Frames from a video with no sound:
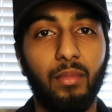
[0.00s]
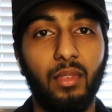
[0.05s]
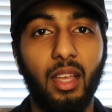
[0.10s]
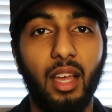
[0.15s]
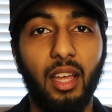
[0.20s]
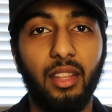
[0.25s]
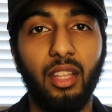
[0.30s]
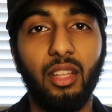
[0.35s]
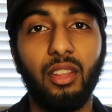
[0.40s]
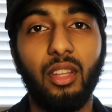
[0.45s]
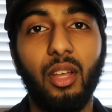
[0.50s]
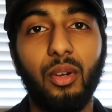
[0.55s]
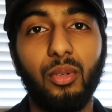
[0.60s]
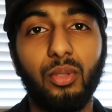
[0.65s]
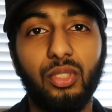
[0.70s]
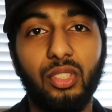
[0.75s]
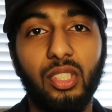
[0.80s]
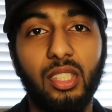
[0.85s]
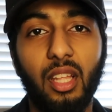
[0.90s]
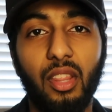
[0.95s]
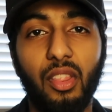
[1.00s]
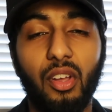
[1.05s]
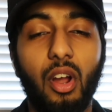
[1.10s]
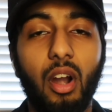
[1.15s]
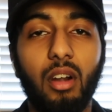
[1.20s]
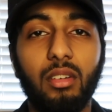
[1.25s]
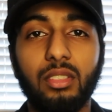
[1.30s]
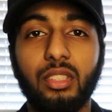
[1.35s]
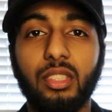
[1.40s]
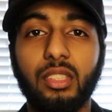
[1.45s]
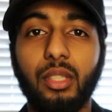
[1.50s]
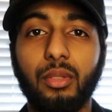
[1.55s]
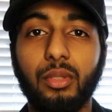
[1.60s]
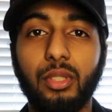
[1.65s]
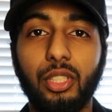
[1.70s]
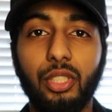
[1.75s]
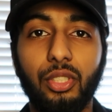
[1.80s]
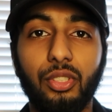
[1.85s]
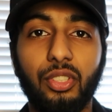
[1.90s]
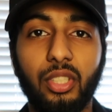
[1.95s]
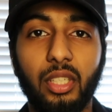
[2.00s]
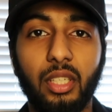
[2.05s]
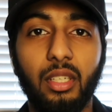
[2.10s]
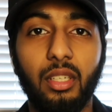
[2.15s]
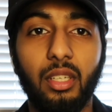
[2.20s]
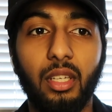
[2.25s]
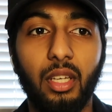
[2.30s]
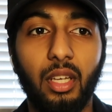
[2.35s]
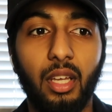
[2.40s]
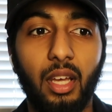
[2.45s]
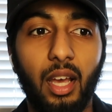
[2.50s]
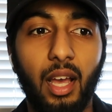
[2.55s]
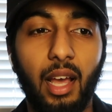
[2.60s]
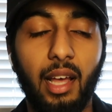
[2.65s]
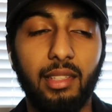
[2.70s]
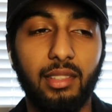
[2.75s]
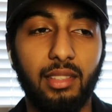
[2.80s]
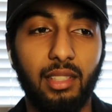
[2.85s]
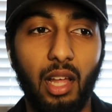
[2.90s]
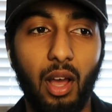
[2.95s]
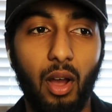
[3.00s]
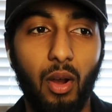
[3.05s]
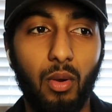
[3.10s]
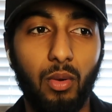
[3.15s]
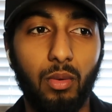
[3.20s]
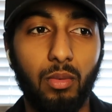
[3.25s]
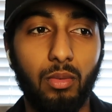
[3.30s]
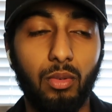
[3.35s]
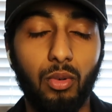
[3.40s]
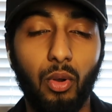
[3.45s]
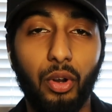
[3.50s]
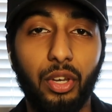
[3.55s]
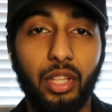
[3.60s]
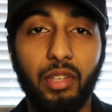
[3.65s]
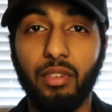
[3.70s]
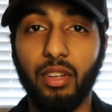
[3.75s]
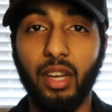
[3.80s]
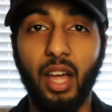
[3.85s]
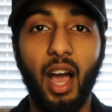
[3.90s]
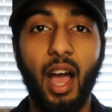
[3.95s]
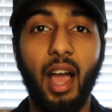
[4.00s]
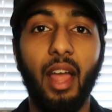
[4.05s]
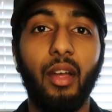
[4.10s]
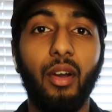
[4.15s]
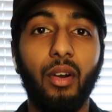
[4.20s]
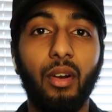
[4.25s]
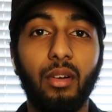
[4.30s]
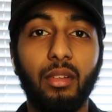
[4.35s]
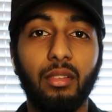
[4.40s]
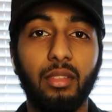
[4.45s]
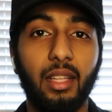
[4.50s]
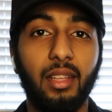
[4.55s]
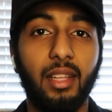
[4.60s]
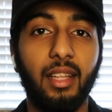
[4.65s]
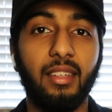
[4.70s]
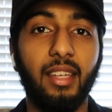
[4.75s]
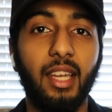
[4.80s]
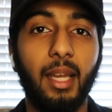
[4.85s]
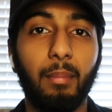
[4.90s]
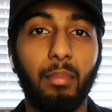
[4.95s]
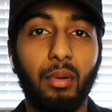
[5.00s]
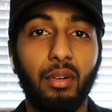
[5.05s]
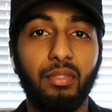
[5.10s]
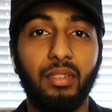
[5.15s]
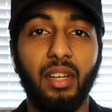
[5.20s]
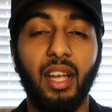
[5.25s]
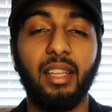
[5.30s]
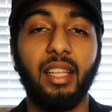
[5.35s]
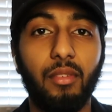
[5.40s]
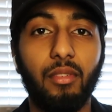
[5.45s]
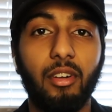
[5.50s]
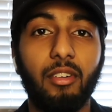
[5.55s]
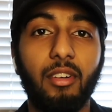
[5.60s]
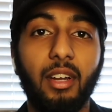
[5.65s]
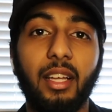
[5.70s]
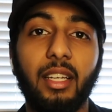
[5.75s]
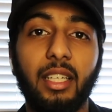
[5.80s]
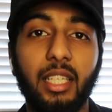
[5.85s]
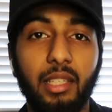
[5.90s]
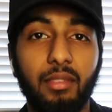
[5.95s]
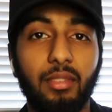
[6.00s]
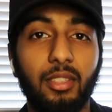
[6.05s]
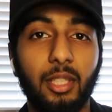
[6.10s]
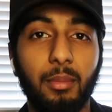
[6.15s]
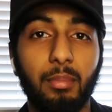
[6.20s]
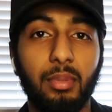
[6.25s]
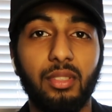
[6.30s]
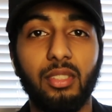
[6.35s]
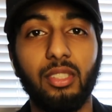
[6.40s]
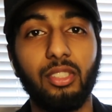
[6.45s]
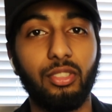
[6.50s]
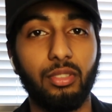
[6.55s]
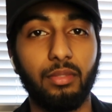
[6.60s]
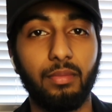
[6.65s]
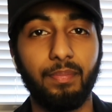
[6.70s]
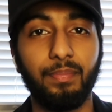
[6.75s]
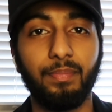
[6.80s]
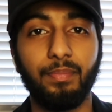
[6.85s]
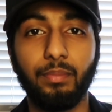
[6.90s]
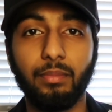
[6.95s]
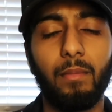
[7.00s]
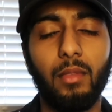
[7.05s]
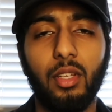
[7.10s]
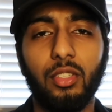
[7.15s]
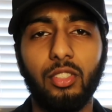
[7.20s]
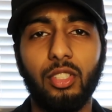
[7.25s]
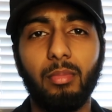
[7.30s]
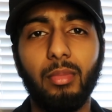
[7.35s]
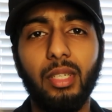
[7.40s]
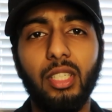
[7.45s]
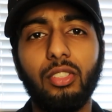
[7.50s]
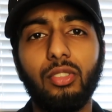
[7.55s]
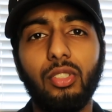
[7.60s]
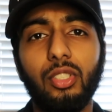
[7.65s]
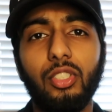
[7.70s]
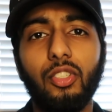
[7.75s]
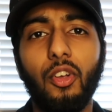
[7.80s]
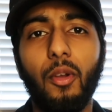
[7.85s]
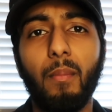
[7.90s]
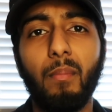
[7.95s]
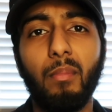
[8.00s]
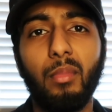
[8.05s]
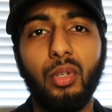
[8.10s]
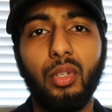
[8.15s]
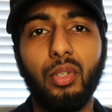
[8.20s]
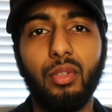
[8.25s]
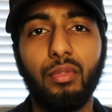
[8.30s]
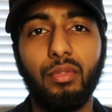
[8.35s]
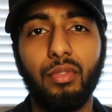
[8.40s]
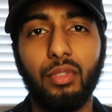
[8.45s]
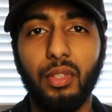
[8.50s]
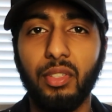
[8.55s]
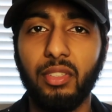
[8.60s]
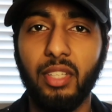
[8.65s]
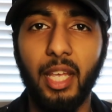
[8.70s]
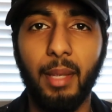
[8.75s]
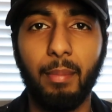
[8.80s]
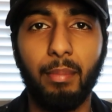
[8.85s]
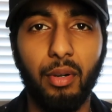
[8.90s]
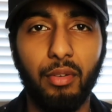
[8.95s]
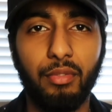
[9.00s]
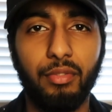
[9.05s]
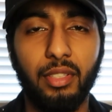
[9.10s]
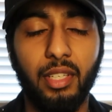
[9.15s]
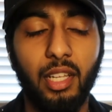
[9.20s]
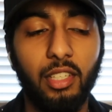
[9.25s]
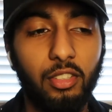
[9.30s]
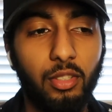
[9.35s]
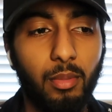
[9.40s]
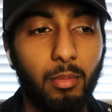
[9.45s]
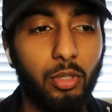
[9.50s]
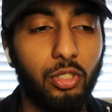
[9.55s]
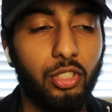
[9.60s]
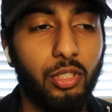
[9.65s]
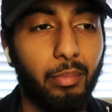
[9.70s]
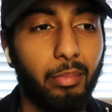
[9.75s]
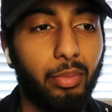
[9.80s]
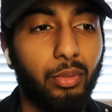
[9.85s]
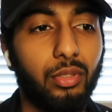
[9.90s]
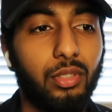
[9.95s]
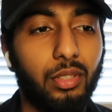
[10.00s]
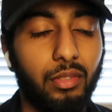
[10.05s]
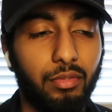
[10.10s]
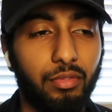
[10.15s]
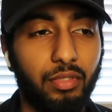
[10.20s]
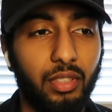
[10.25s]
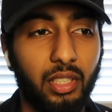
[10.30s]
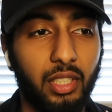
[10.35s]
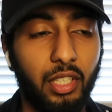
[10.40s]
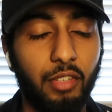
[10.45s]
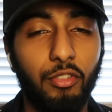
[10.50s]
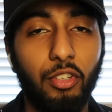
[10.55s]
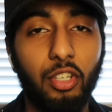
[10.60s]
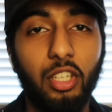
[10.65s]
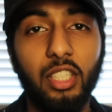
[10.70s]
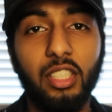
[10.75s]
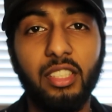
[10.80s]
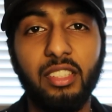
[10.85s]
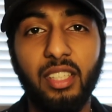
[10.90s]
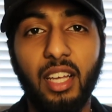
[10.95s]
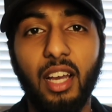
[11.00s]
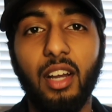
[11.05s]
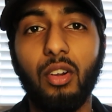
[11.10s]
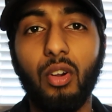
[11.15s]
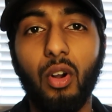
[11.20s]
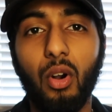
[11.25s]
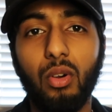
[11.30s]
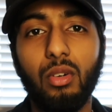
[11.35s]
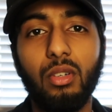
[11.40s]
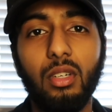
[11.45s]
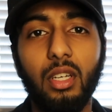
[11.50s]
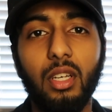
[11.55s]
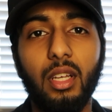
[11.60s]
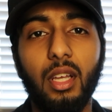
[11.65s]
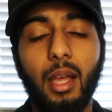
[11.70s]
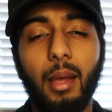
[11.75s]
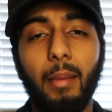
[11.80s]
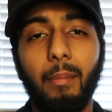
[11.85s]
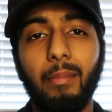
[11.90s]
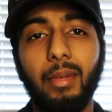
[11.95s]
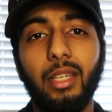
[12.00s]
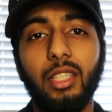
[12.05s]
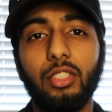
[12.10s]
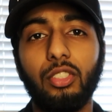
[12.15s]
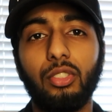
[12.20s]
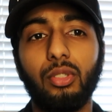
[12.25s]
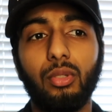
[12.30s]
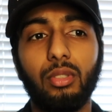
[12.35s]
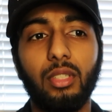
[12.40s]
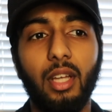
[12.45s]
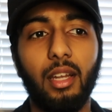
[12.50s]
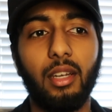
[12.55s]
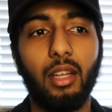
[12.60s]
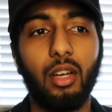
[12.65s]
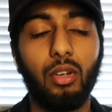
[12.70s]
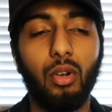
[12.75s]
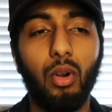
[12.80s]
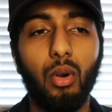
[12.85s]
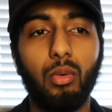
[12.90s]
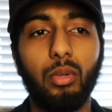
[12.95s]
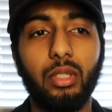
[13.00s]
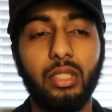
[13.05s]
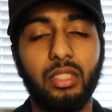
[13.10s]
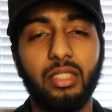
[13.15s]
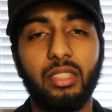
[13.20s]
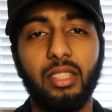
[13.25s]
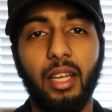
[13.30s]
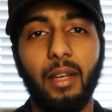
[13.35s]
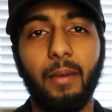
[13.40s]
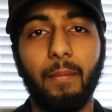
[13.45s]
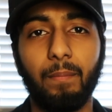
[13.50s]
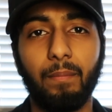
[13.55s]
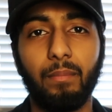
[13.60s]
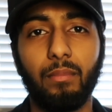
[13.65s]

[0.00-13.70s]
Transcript: and then they will see that the currency they were using has now gone even higher than their take profit, and they regret leaving the position. So make sure you don't move your take profit. That's the most important thing. If you're going to set a goal, make sure that that goal is set.